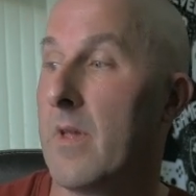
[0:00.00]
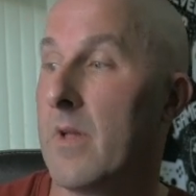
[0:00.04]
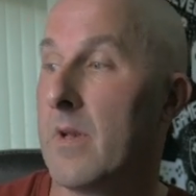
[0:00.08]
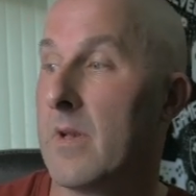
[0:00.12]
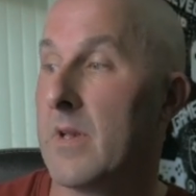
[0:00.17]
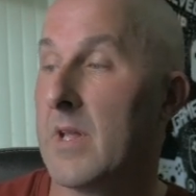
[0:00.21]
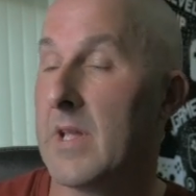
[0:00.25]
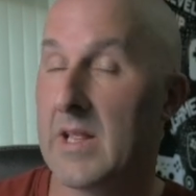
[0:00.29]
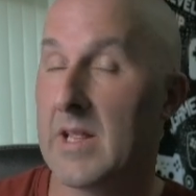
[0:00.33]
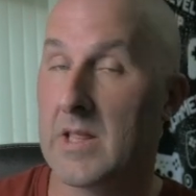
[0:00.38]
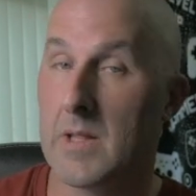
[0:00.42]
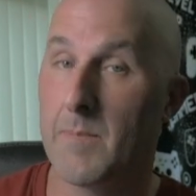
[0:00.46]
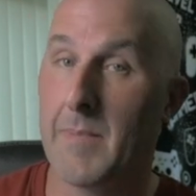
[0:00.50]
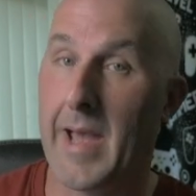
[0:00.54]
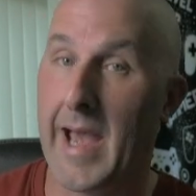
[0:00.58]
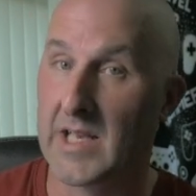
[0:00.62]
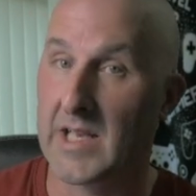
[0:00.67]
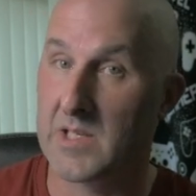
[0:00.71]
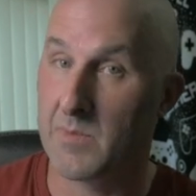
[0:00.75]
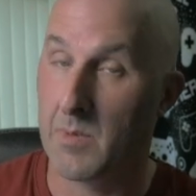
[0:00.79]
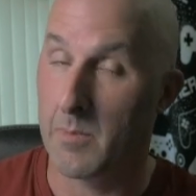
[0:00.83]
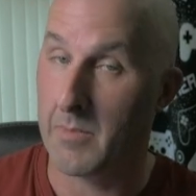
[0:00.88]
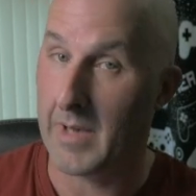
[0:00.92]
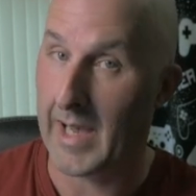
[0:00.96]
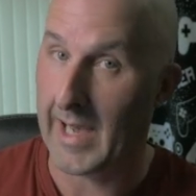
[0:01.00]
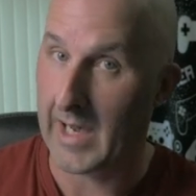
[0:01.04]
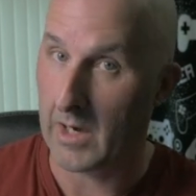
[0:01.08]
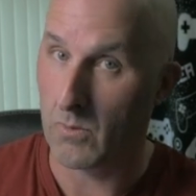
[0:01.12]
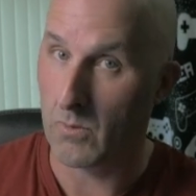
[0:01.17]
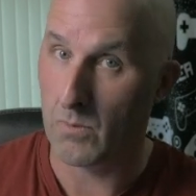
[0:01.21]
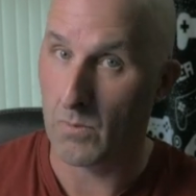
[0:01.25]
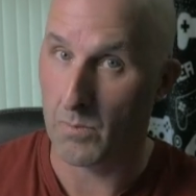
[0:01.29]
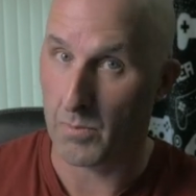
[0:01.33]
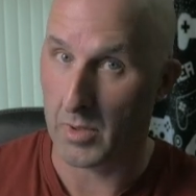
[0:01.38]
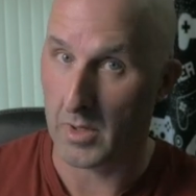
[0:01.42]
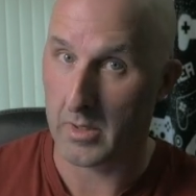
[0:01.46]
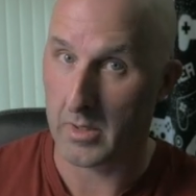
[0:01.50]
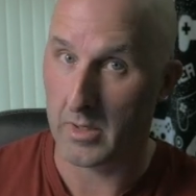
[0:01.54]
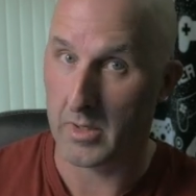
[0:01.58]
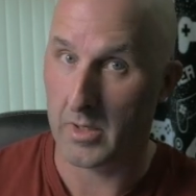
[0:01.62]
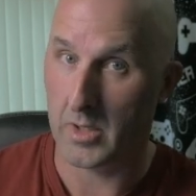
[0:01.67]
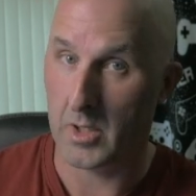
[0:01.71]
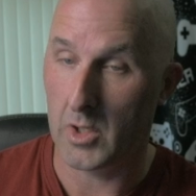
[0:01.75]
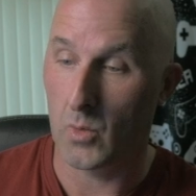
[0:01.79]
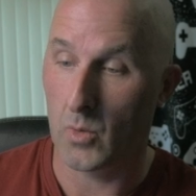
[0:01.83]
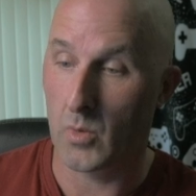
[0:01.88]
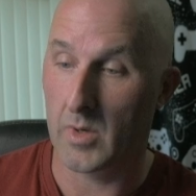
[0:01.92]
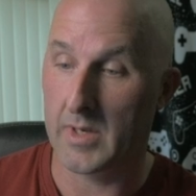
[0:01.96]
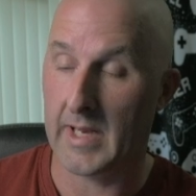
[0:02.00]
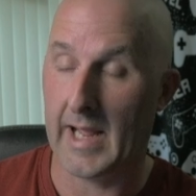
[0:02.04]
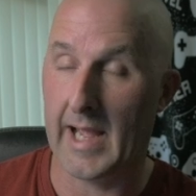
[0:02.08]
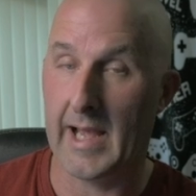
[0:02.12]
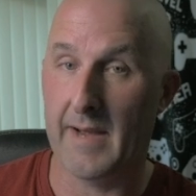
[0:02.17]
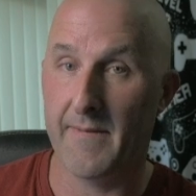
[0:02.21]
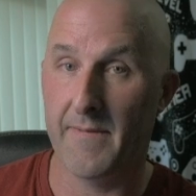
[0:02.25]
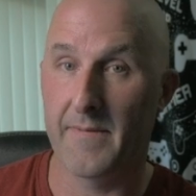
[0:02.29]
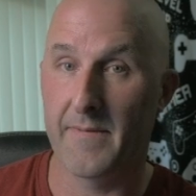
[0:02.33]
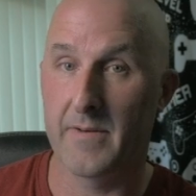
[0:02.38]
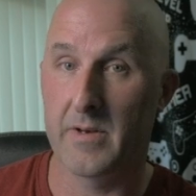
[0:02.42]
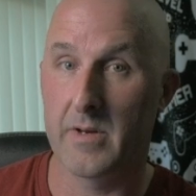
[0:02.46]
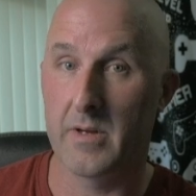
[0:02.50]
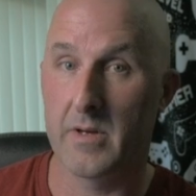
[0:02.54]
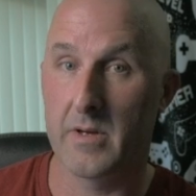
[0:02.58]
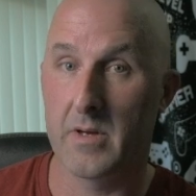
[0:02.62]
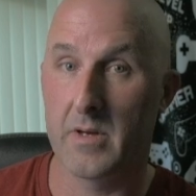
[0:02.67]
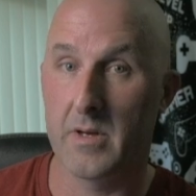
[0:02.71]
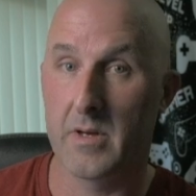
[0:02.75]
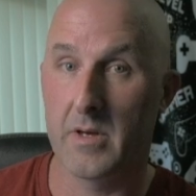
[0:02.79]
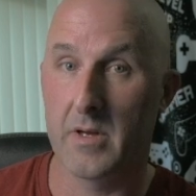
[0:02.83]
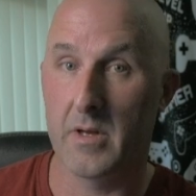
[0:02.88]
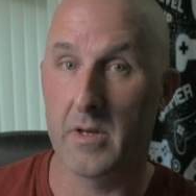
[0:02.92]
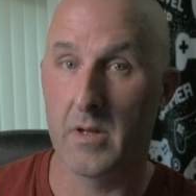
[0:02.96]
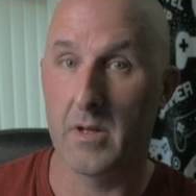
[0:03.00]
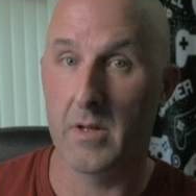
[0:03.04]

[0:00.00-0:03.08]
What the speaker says: To get the maximum output, you would have to